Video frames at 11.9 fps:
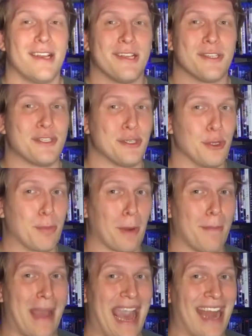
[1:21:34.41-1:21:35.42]

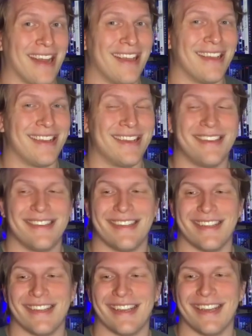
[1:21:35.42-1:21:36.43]
Super Bad.
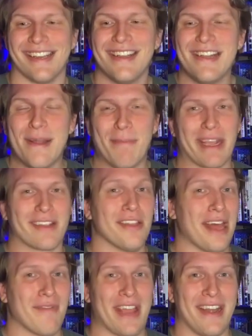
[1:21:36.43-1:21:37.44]

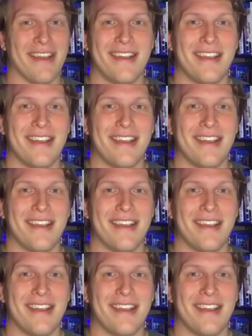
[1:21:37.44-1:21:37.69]
McLovin.